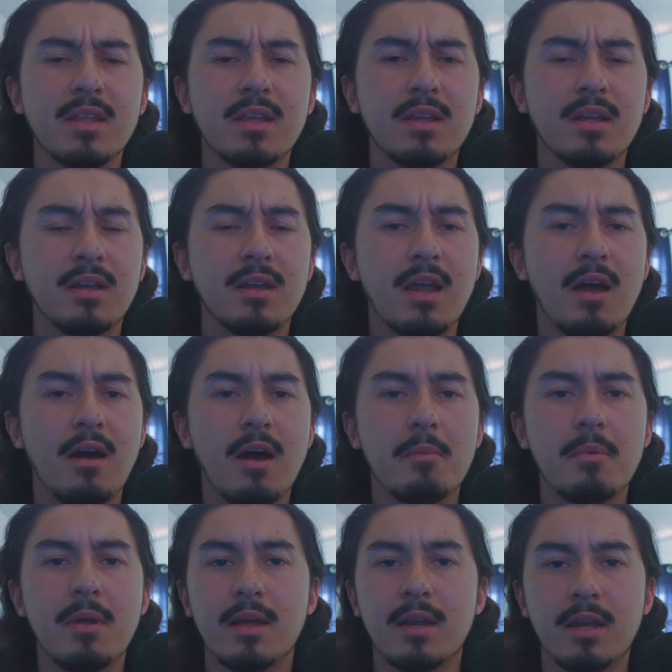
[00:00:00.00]
Now, I'm
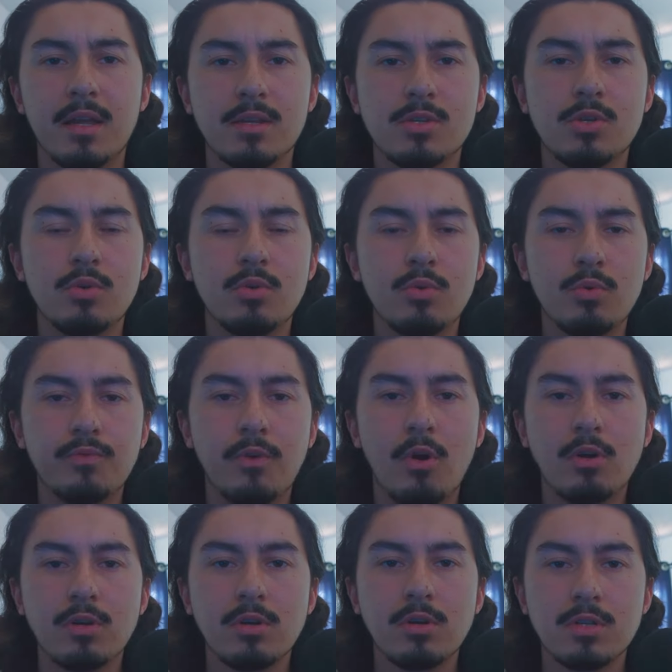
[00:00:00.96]
not going to get too
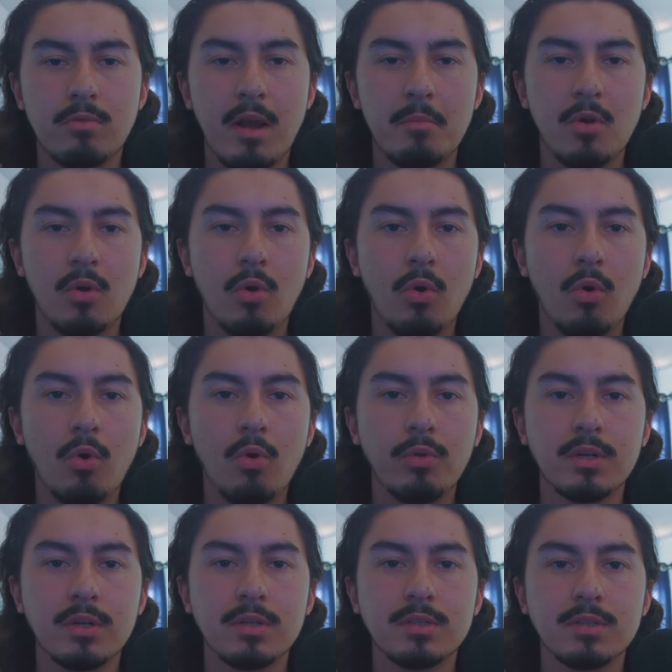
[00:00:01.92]
far into the rabbit hole.
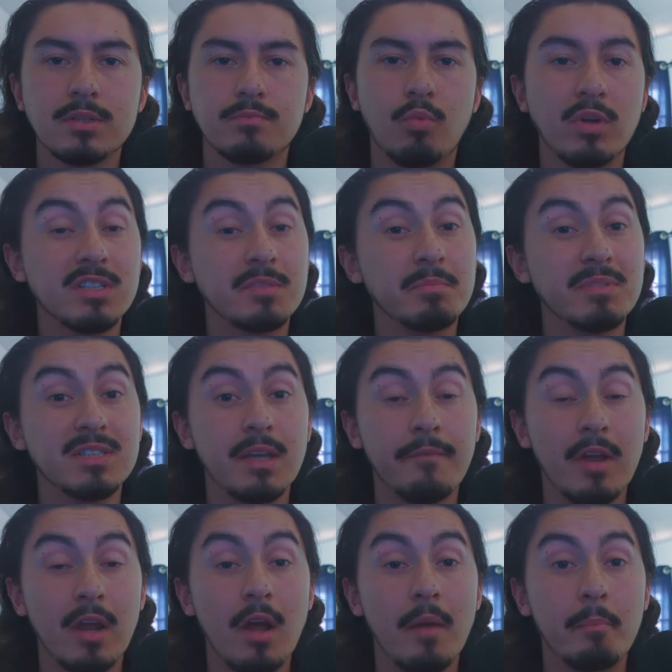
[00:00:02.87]
There's one
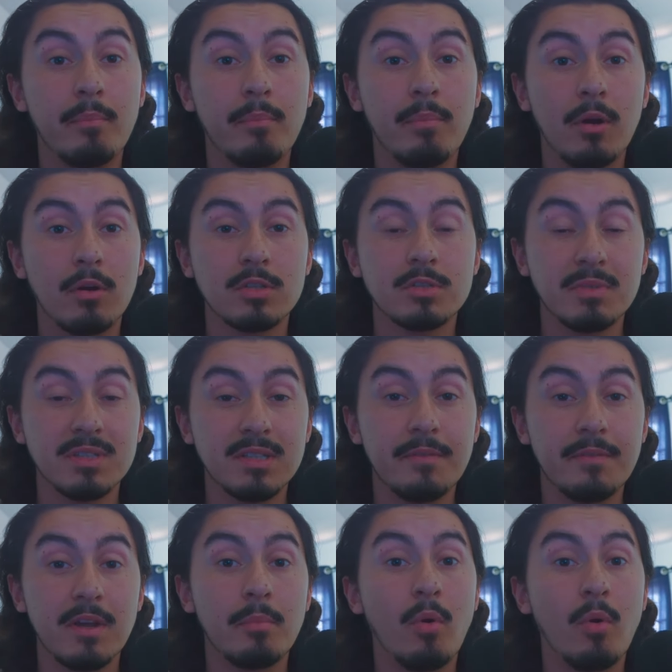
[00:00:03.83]
specific
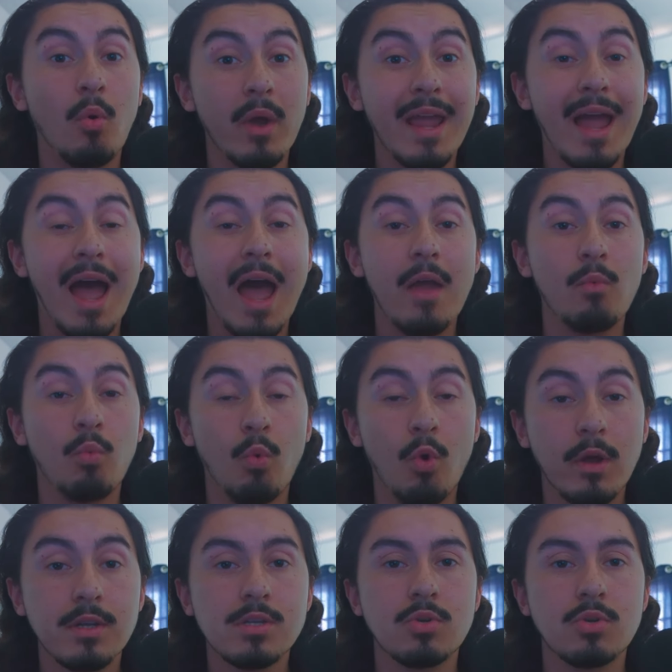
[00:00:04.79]
specific point I
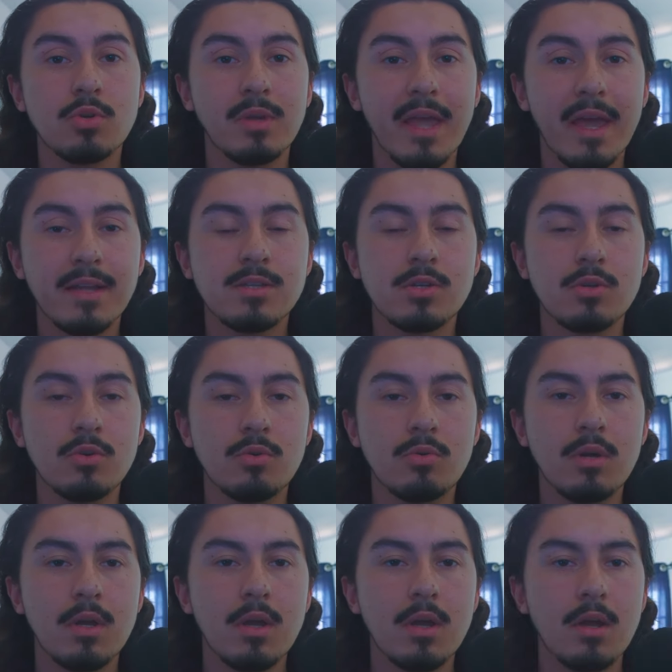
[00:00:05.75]
want to get to.
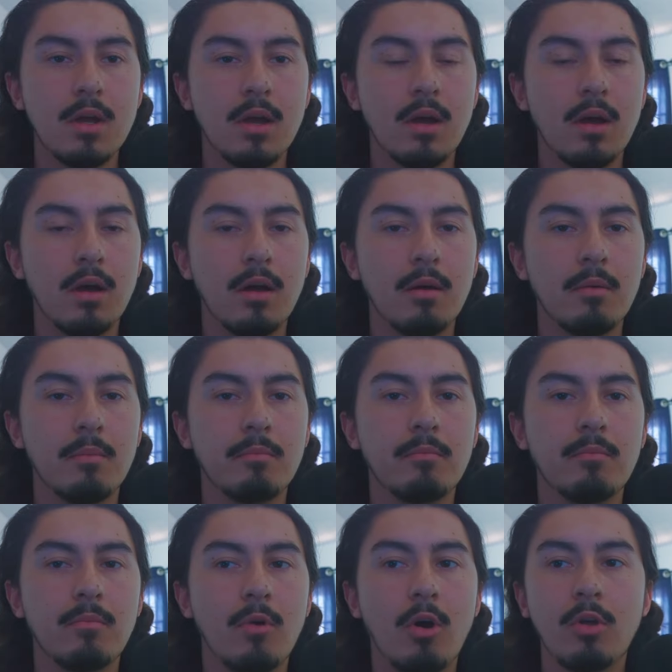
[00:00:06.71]

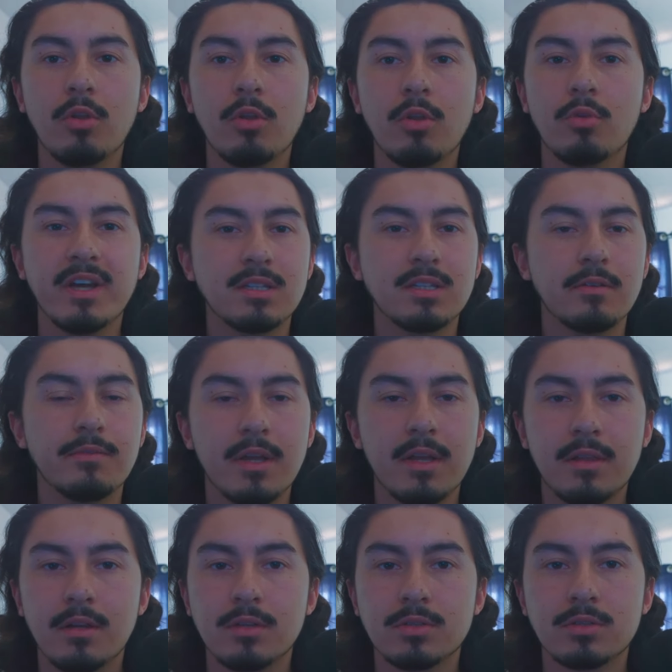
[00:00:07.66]
All the rest of
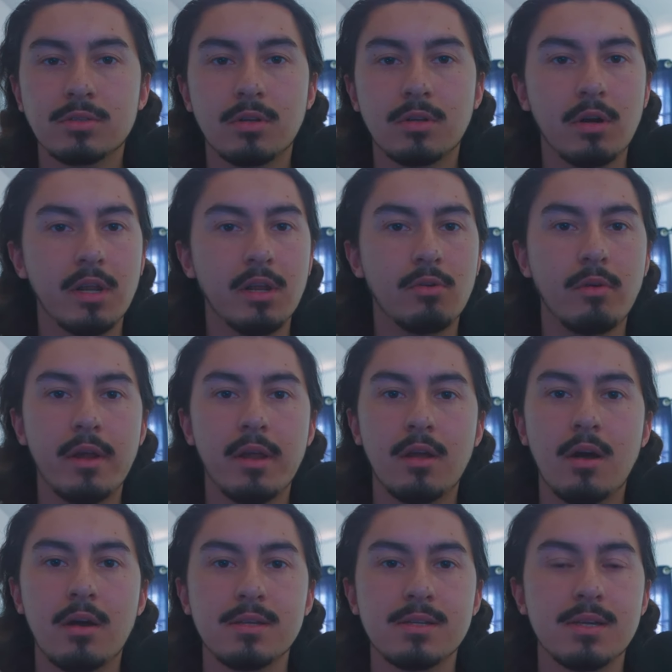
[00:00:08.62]
it, there's already great
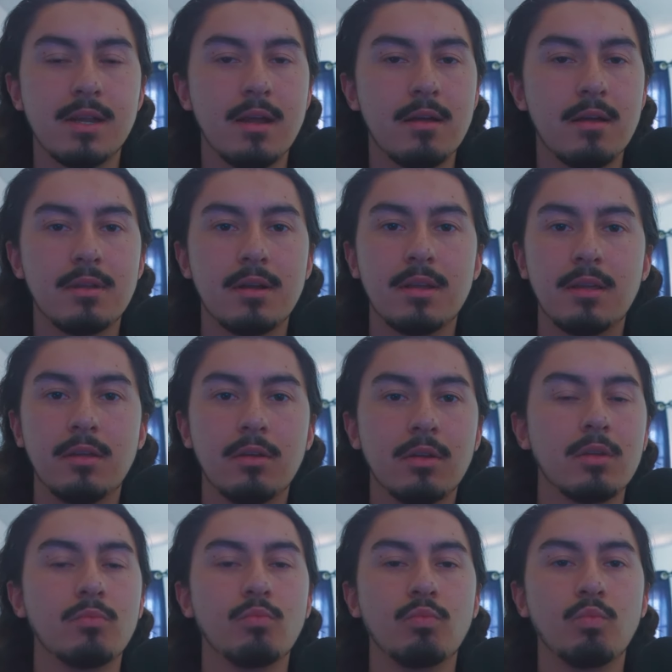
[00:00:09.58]
content out there that you
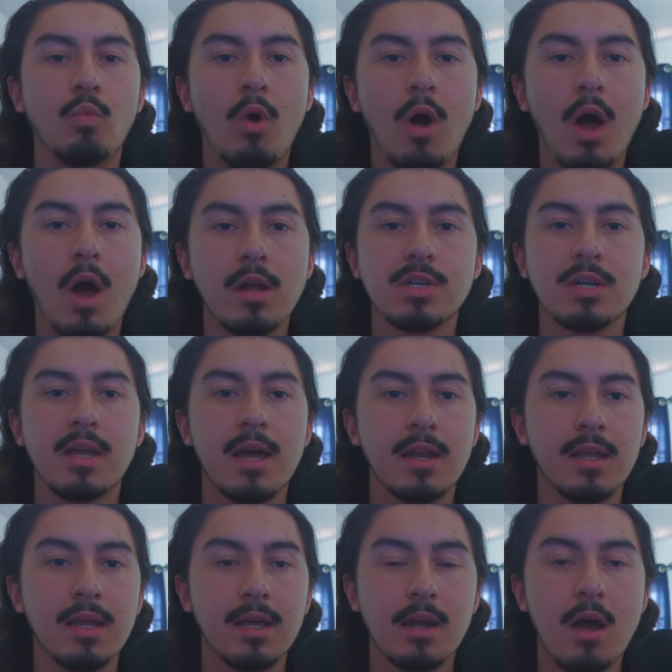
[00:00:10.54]
can watch and kind
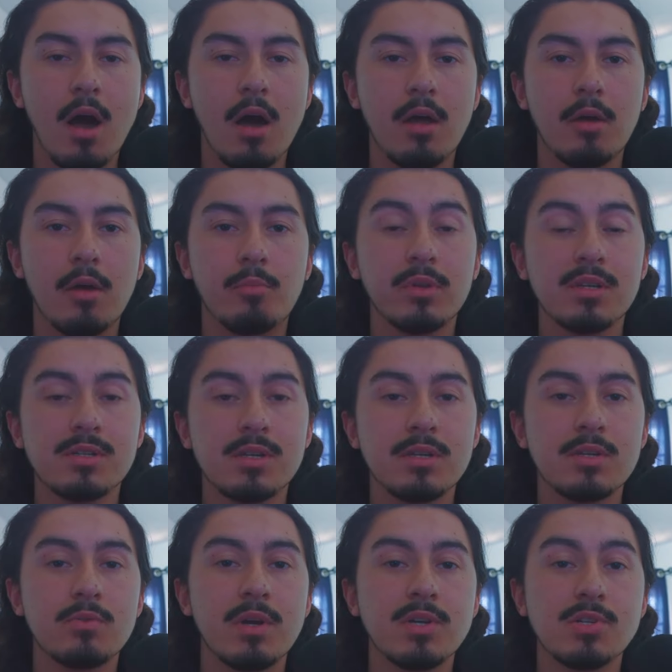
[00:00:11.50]
of get caught up with the
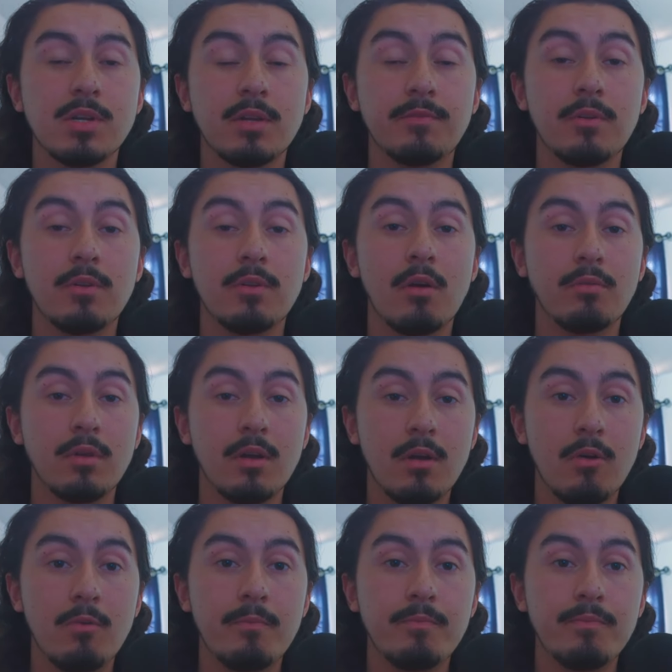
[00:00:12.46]
situation if you don't know.